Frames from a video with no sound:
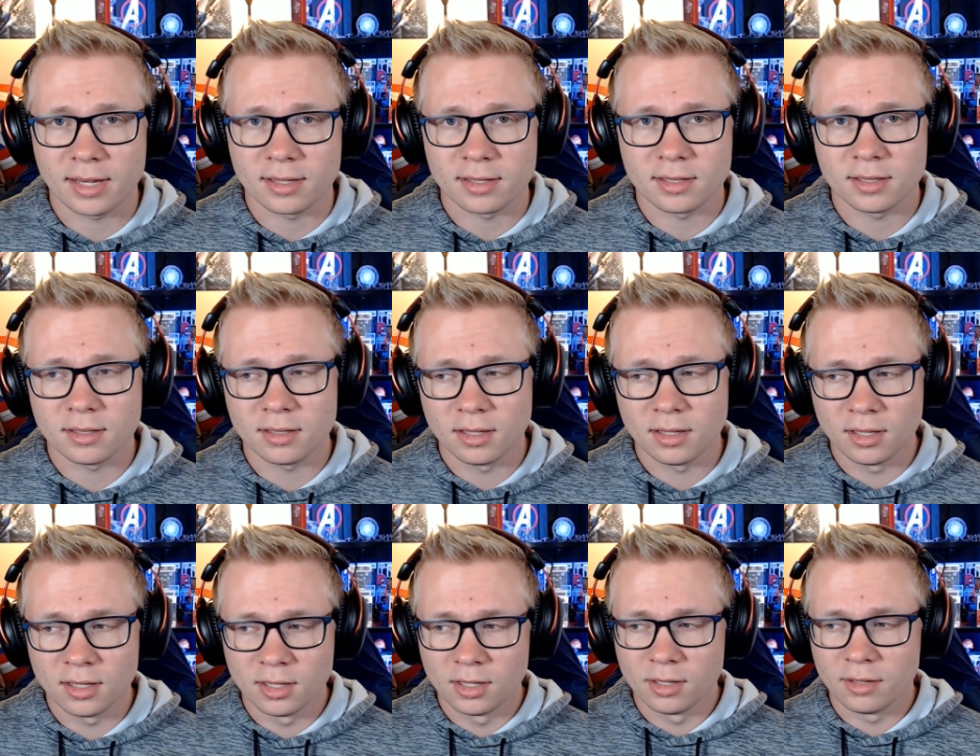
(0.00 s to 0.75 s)
And
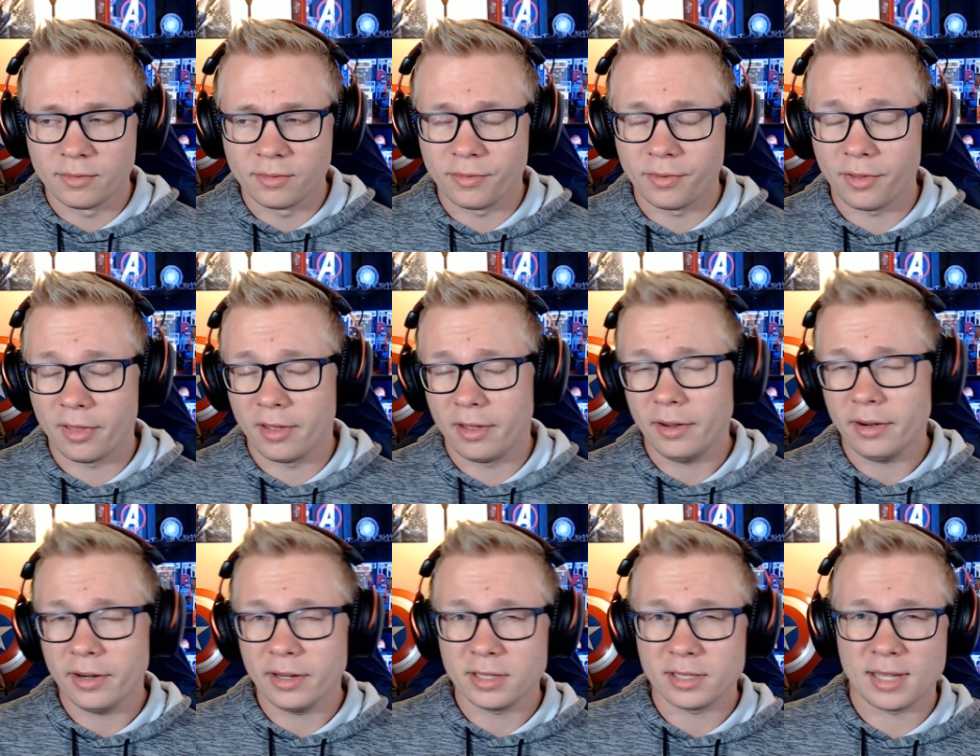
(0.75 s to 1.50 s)
for the
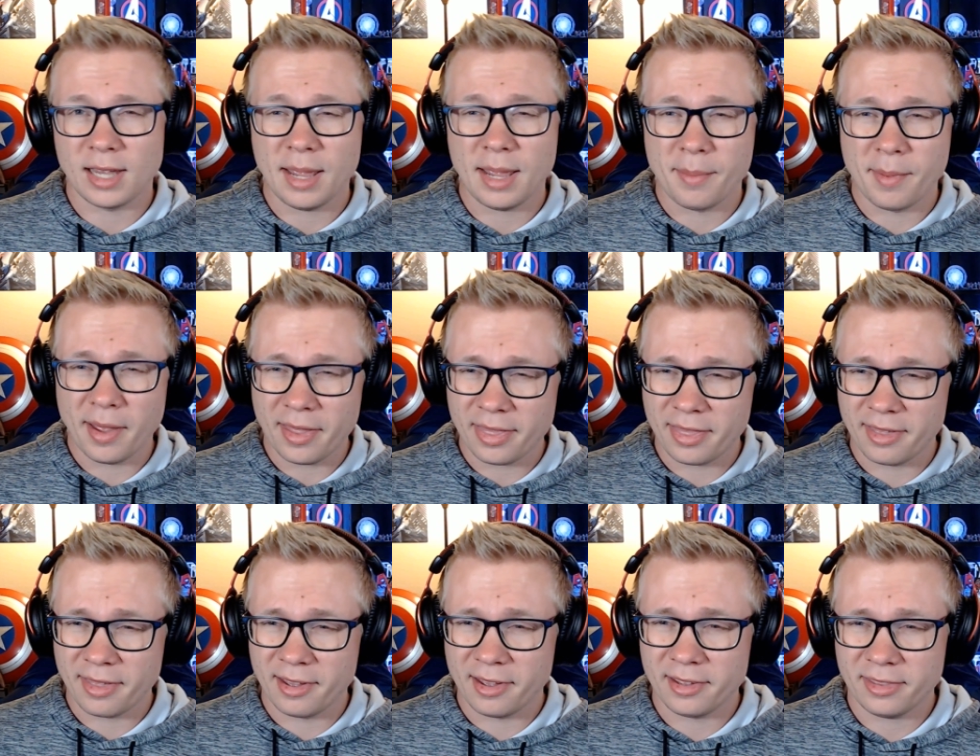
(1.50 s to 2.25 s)
longest time, I
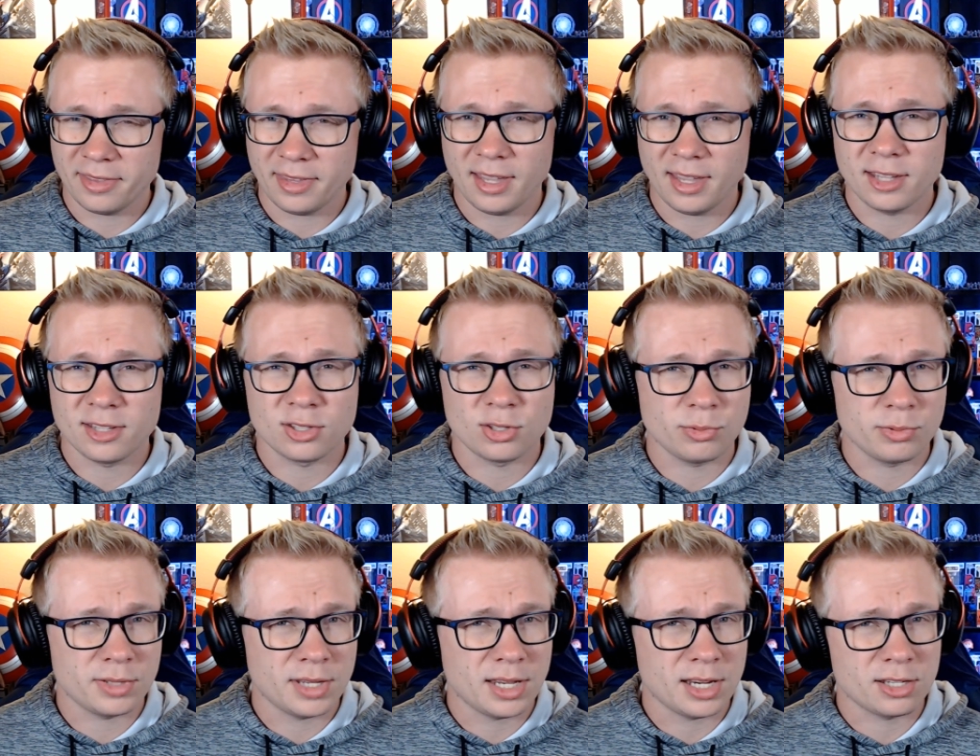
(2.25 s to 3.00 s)
thought the answer
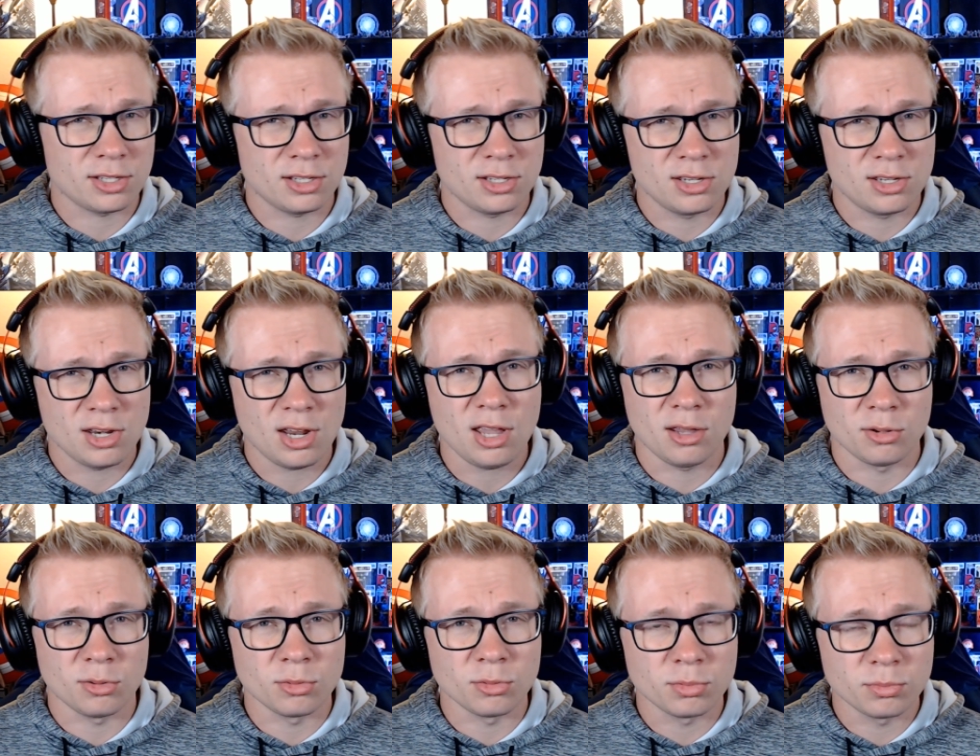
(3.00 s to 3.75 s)
was actually
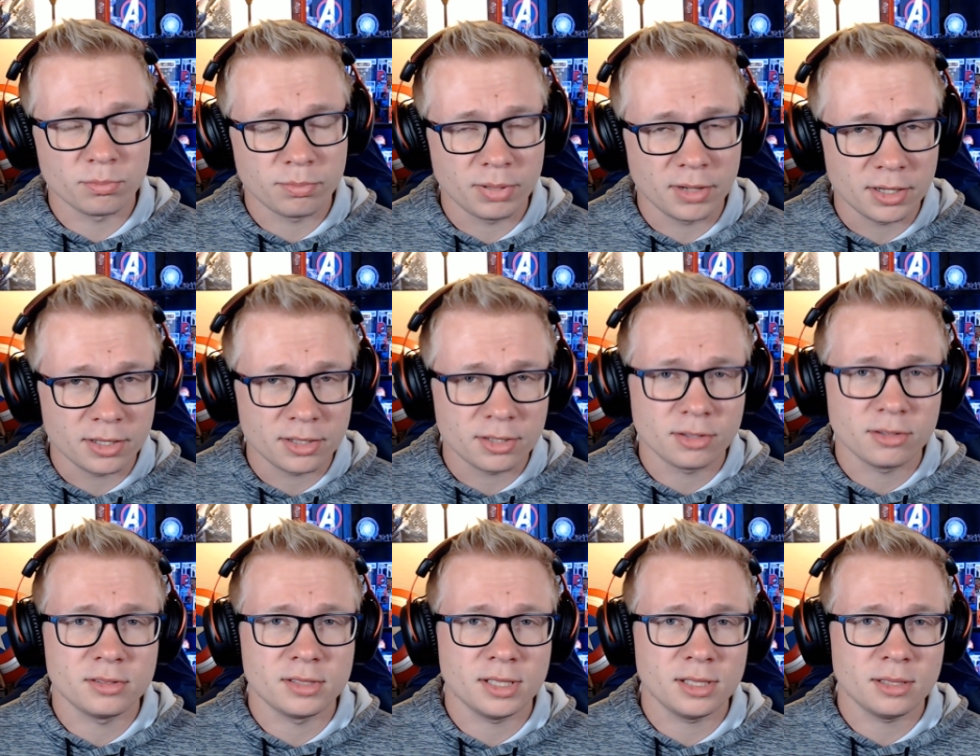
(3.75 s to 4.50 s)
no, but it
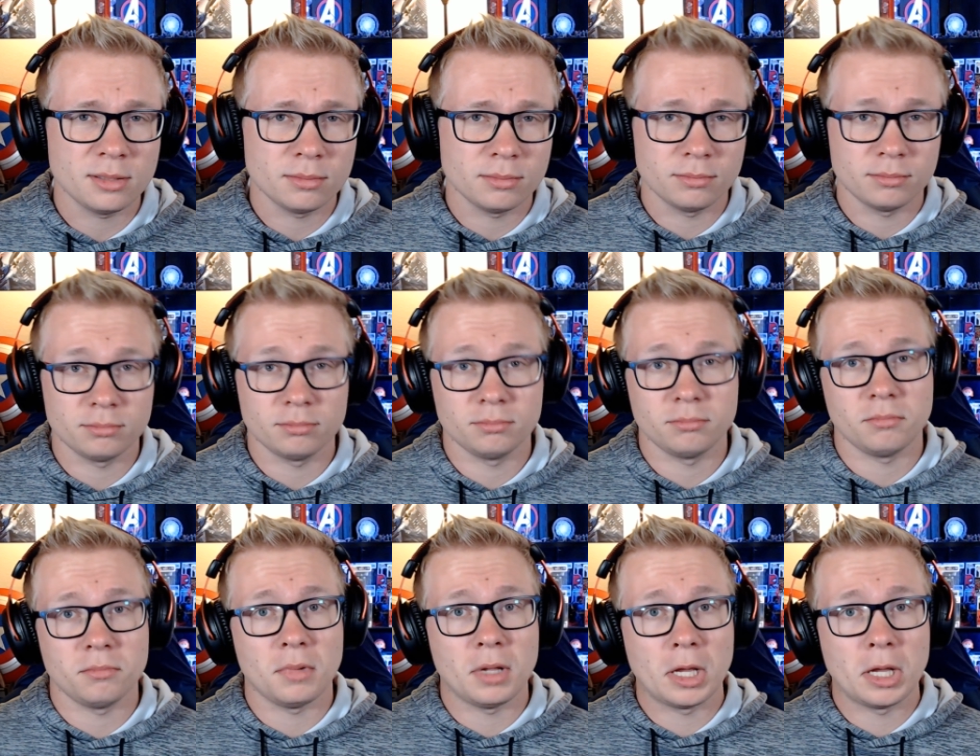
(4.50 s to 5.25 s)
turns out
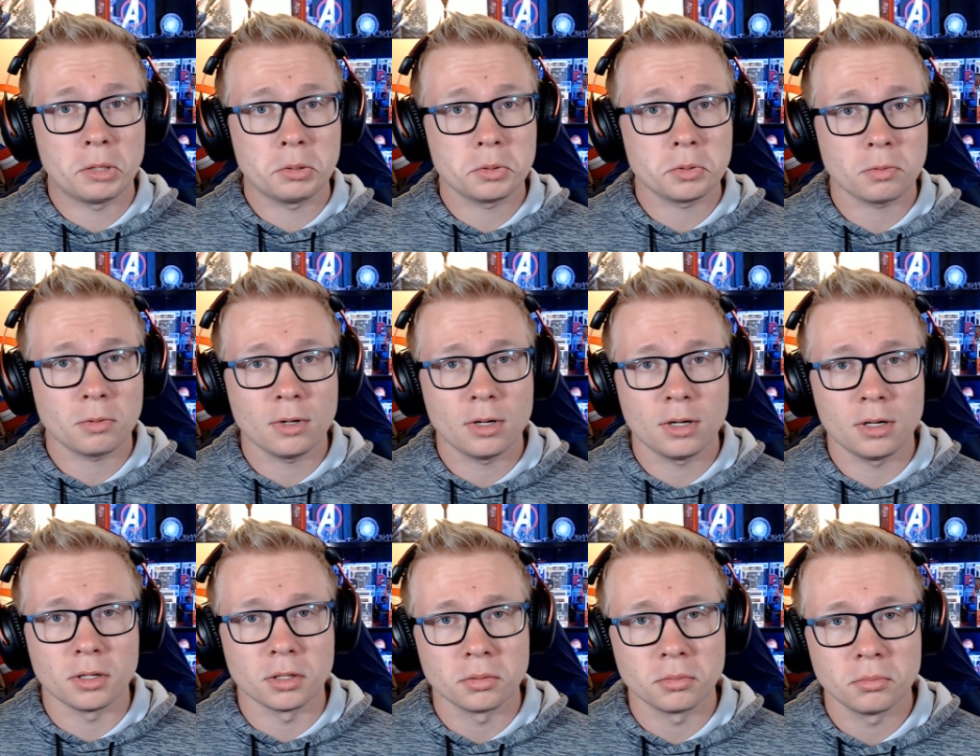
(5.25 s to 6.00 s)
I was wrong.